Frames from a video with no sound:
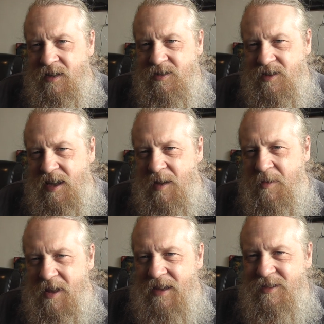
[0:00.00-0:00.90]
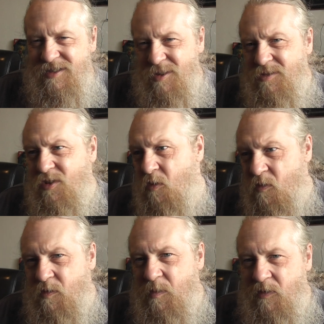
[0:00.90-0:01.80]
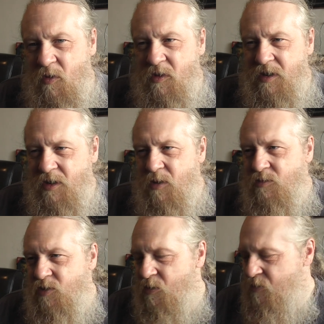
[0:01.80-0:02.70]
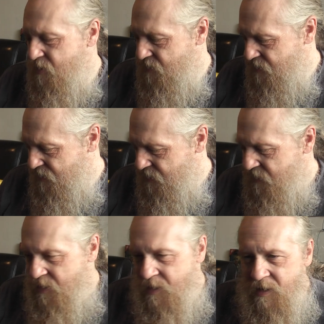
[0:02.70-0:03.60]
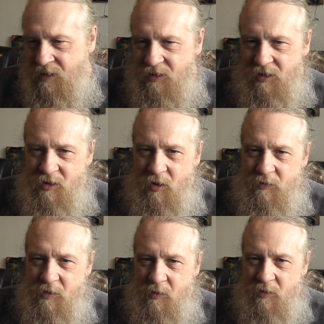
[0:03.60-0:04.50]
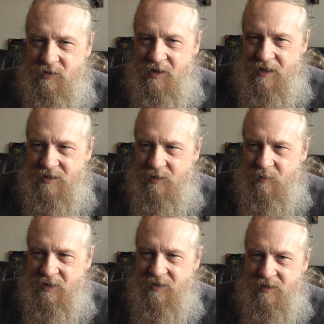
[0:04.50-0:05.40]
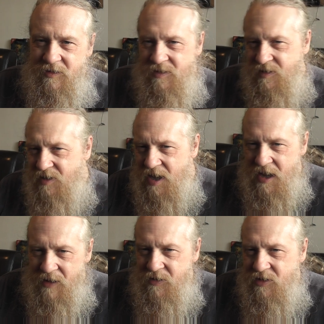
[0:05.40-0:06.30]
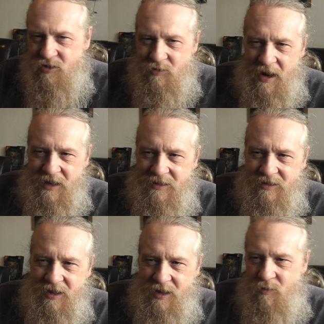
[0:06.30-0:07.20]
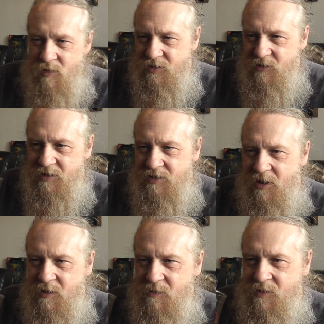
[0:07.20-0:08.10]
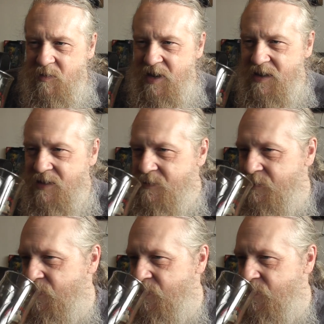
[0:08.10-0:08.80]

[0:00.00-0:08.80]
Do you get me? Like, so it's over before, you know, so... Gotta go through all six of them and carefully tread and say, what's gonna do to me?